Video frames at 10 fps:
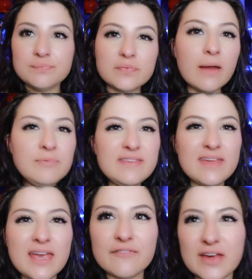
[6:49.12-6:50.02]
Come to
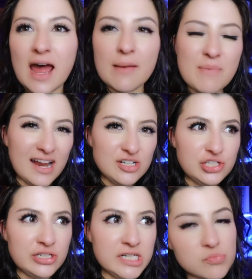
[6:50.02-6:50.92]
think of it, I'm
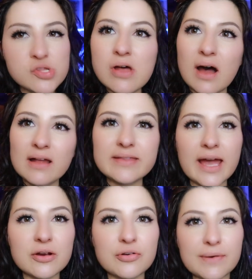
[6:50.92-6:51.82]
actually not
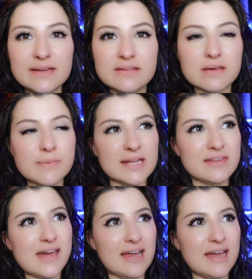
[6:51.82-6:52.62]
that crazy about the